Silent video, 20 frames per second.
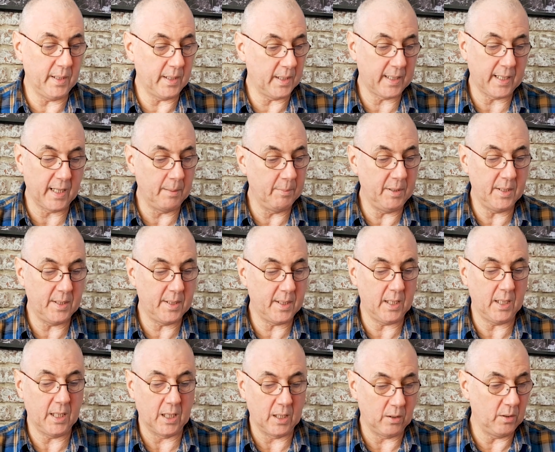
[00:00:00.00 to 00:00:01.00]
It can't be a
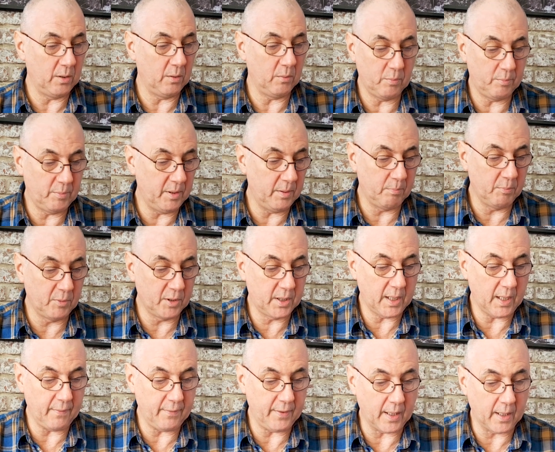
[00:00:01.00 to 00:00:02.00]
zinc alloy, it would be much
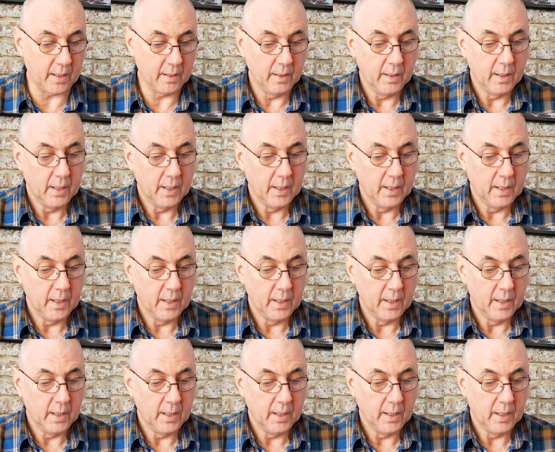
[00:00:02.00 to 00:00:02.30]
heavier.